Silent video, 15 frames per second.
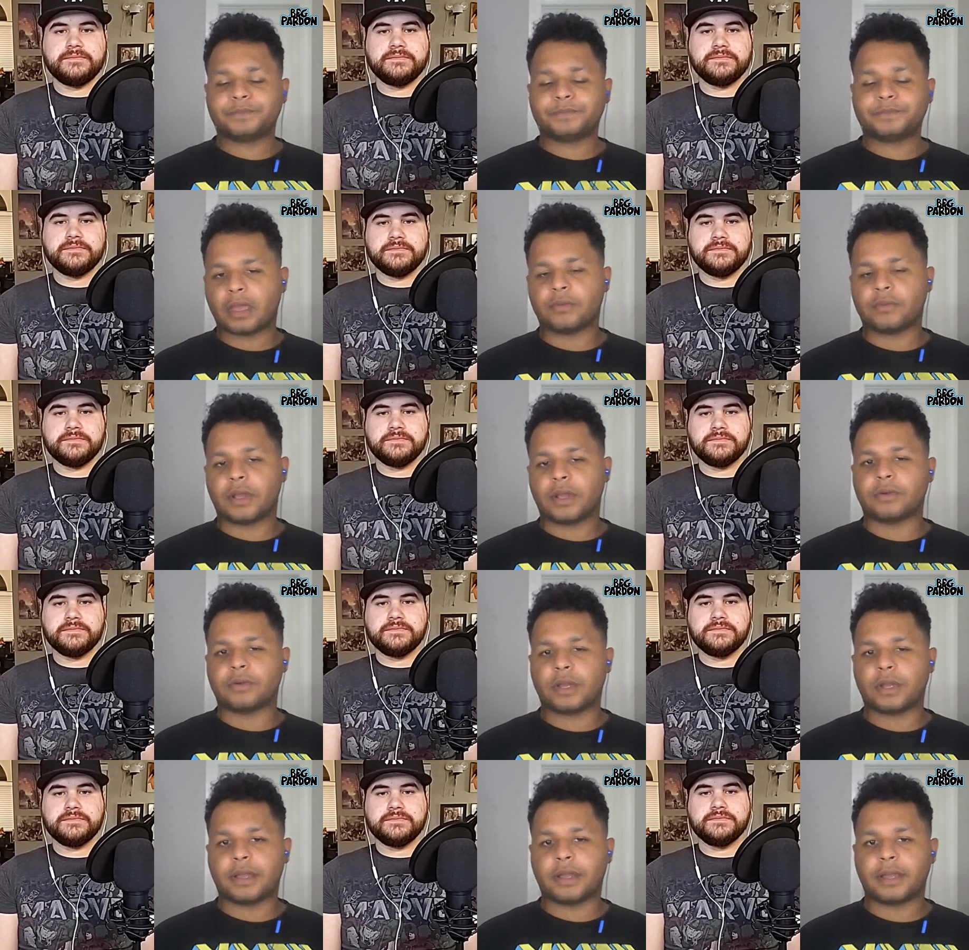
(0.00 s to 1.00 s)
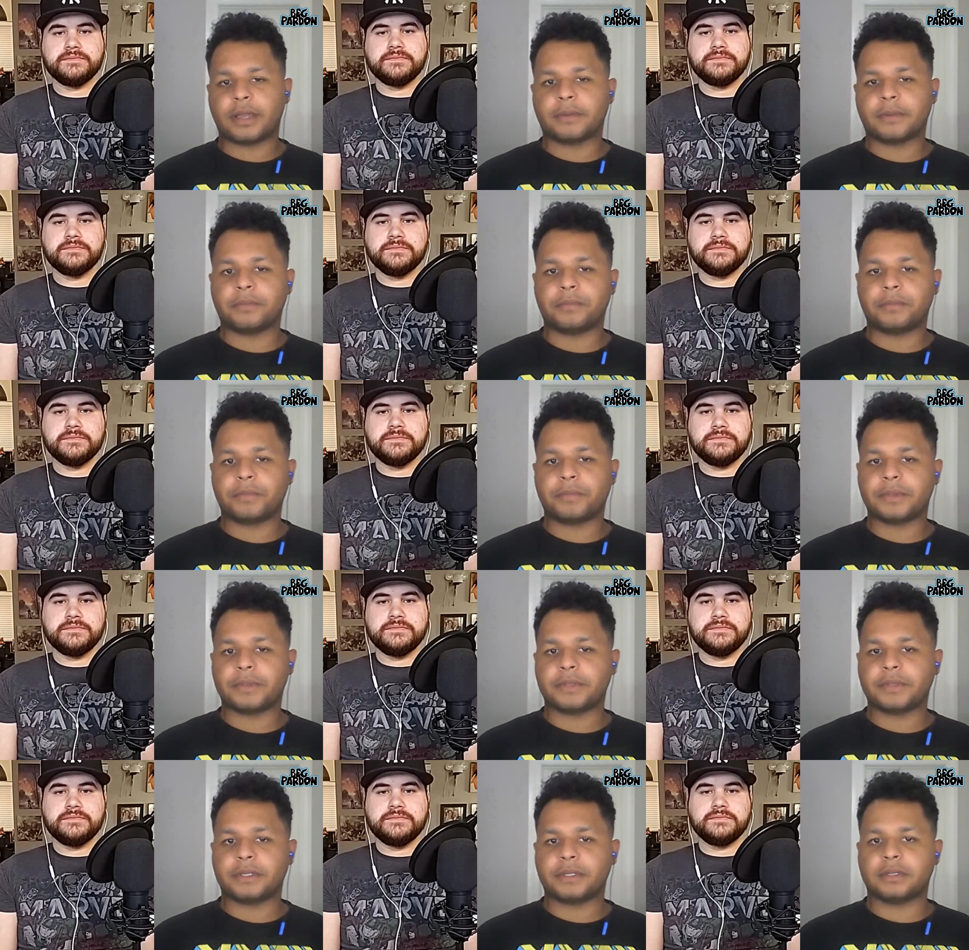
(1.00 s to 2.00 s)
Speaker 1: I don't know. Um,
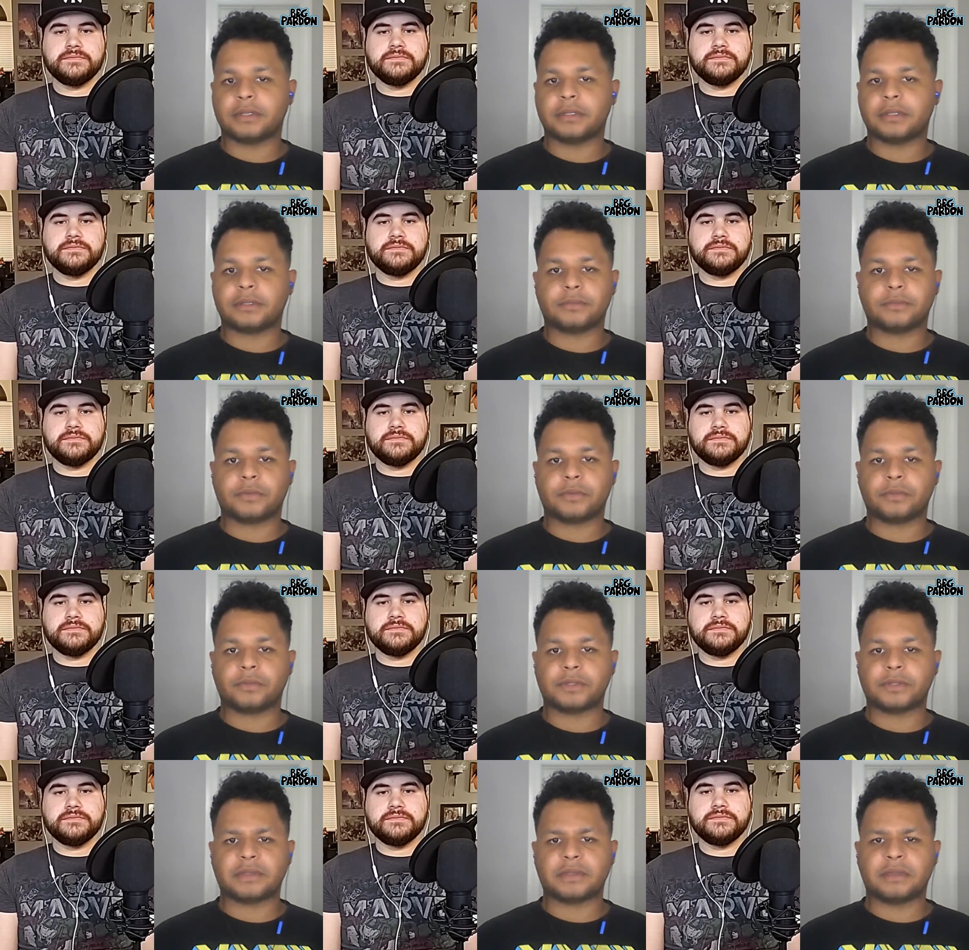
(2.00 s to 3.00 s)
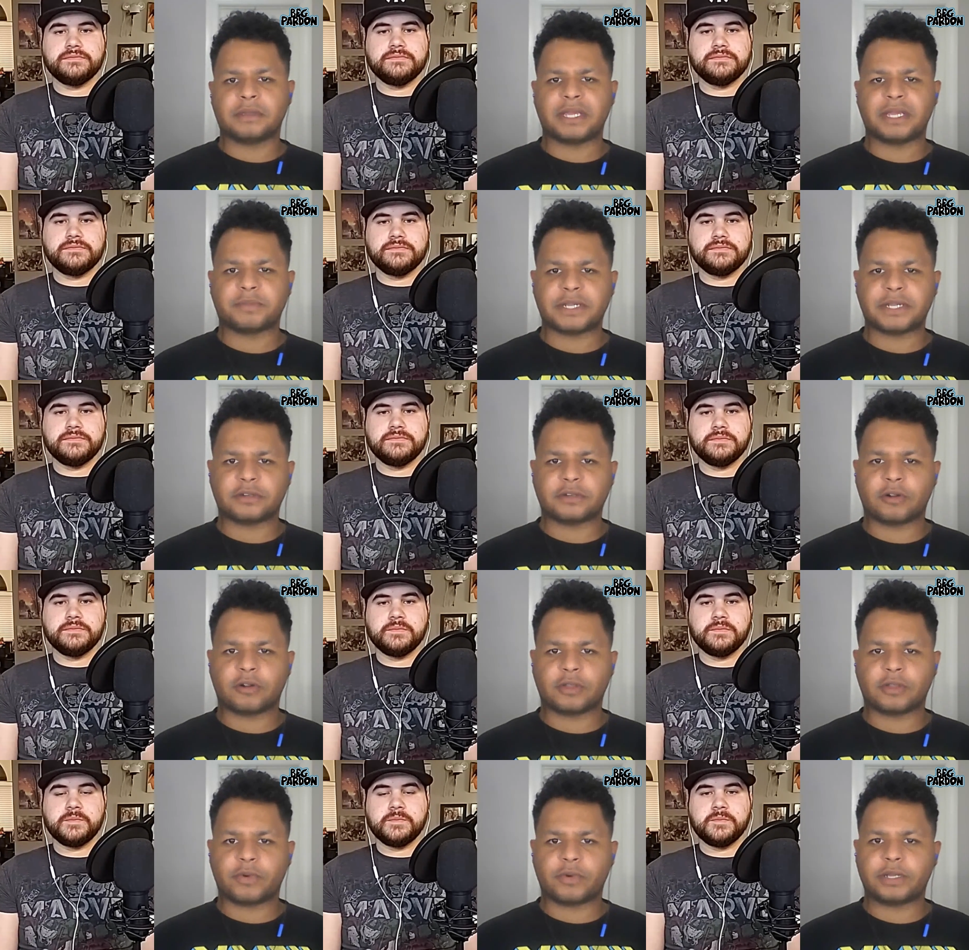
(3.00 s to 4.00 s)
the was it the Emancipation of
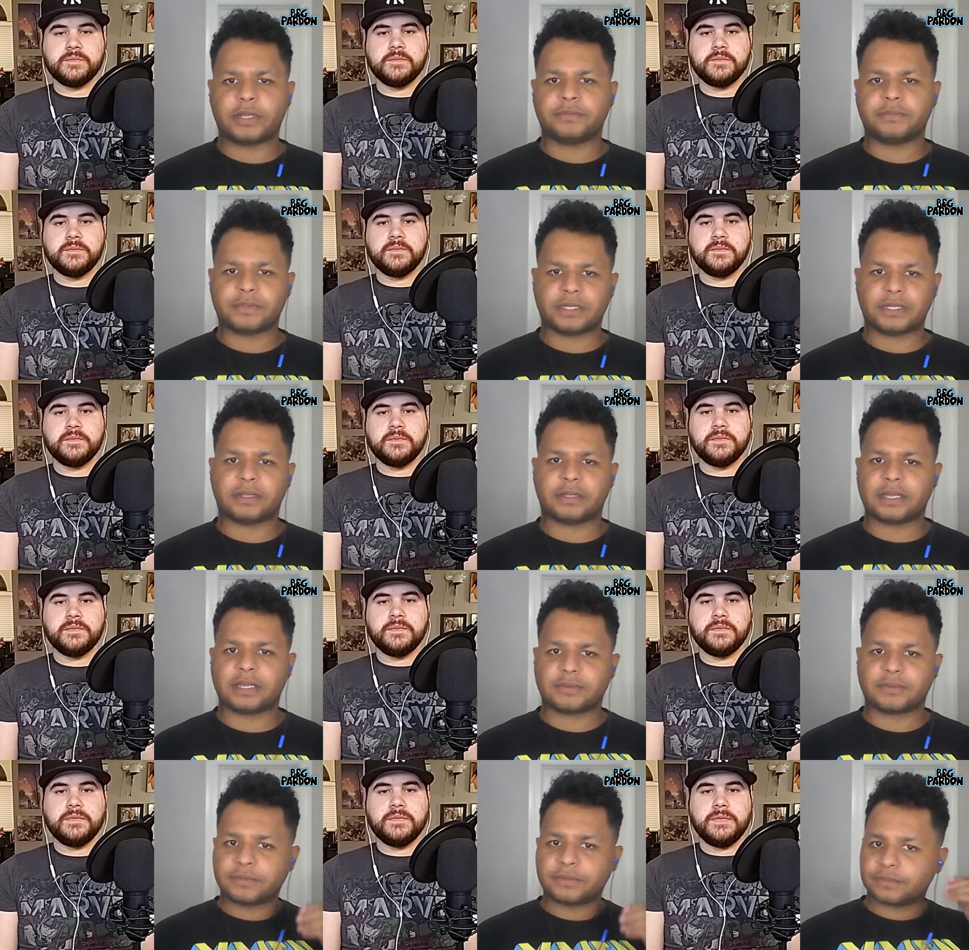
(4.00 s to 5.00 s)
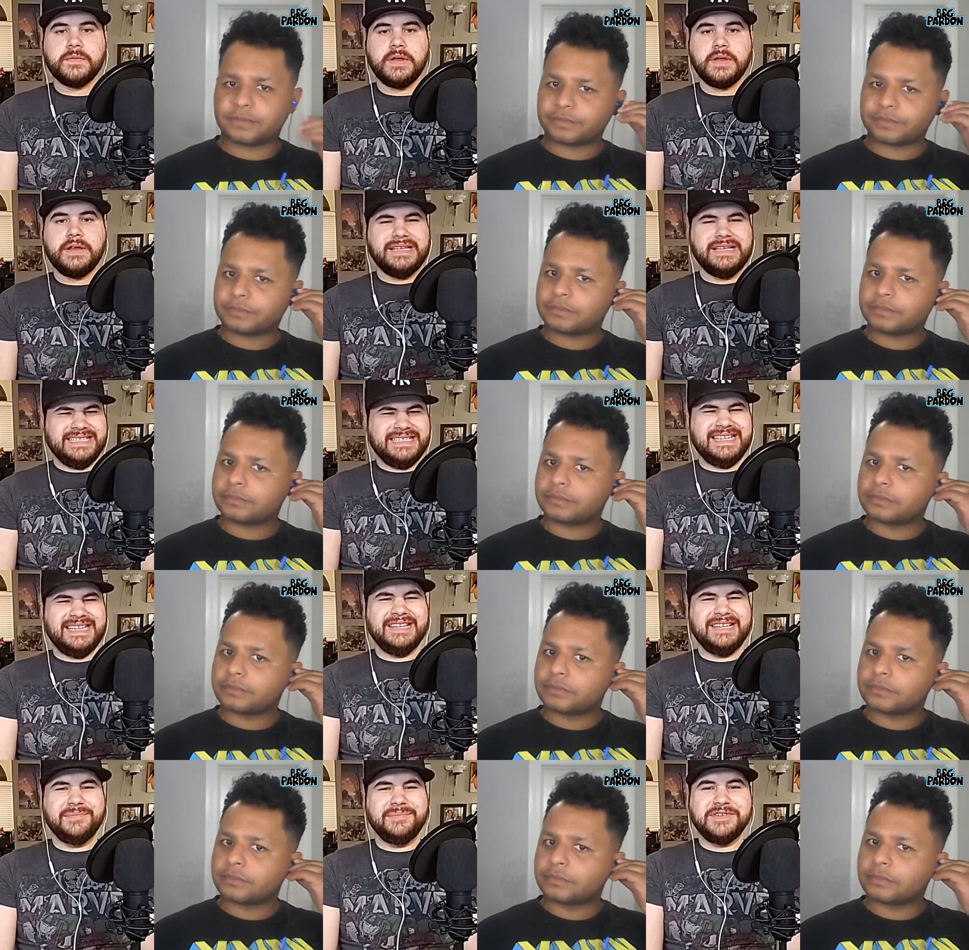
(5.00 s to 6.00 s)
Harley Quinn? Was that the last one?
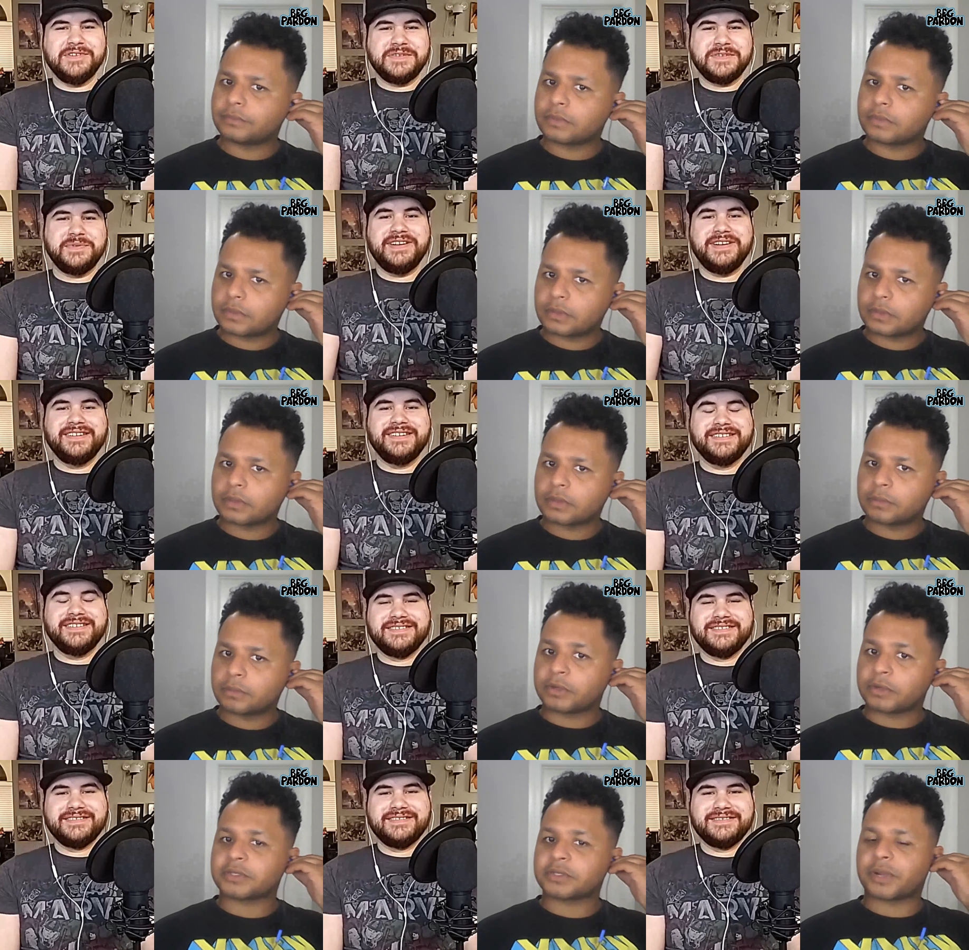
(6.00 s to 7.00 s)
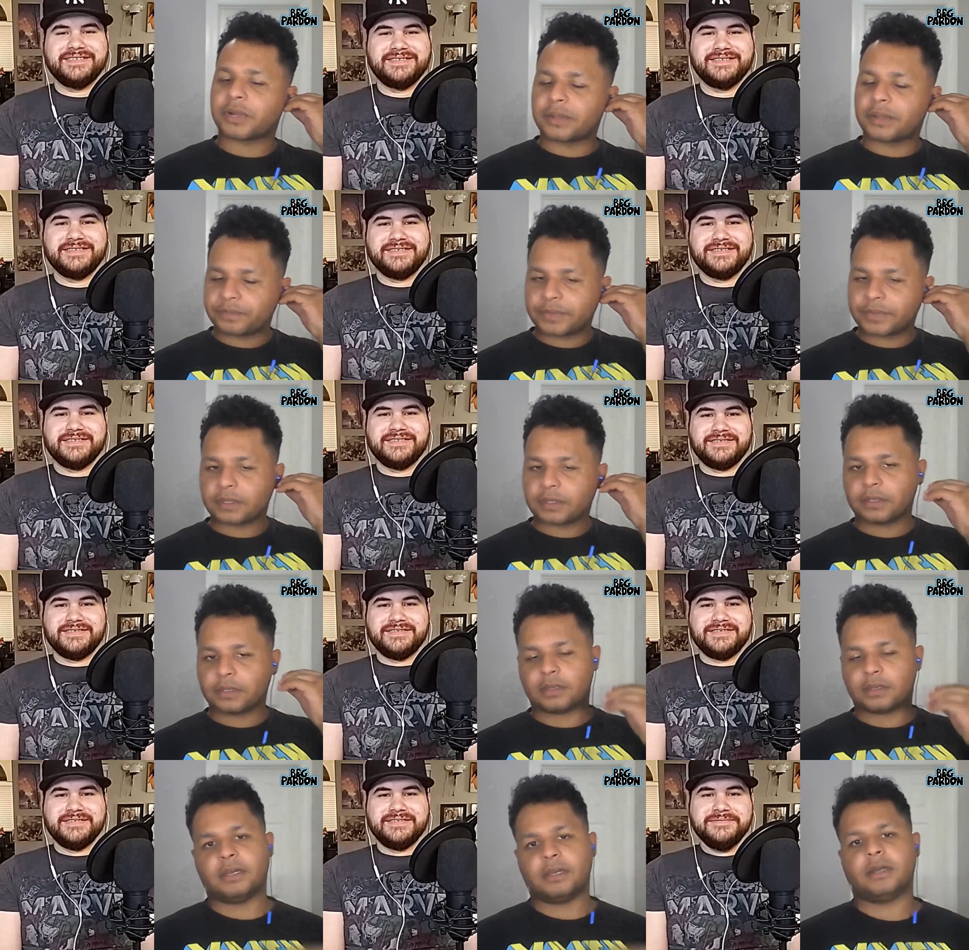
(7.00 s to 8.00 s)
Speaker 2: Yeah, the Birds of Prey. Birds of Prey.
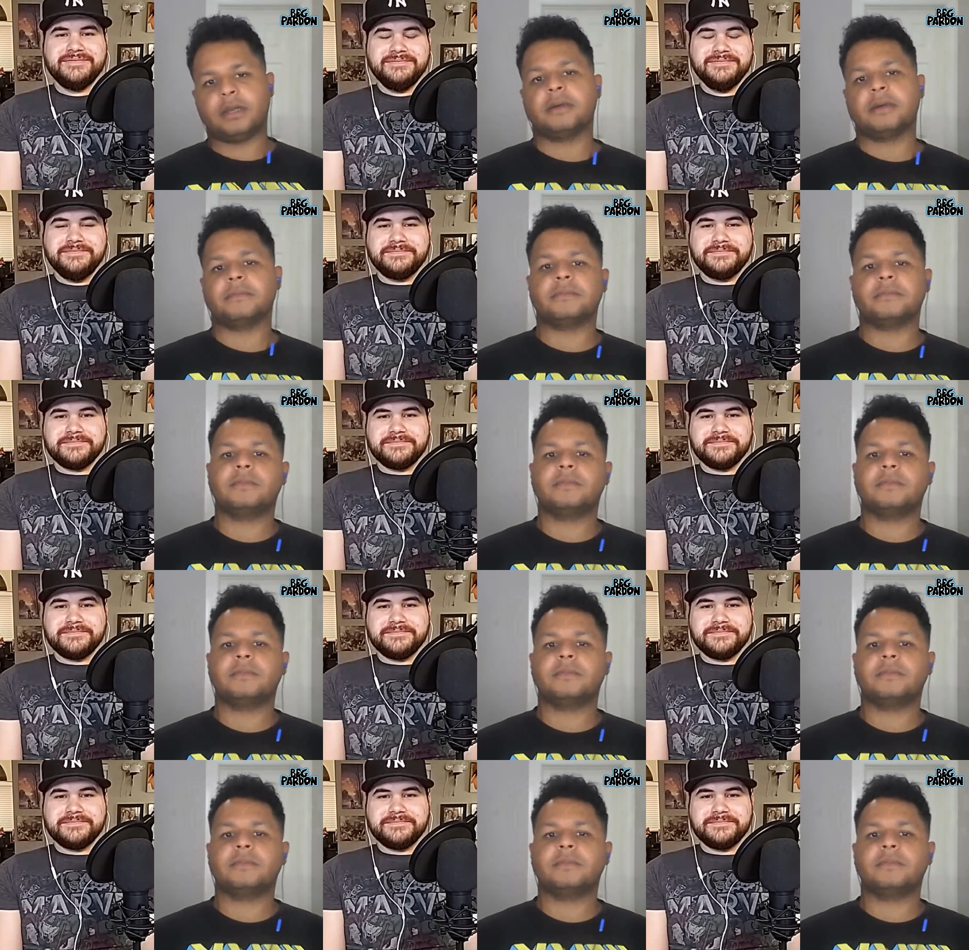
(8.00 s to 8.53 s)
Speaker 1: Um,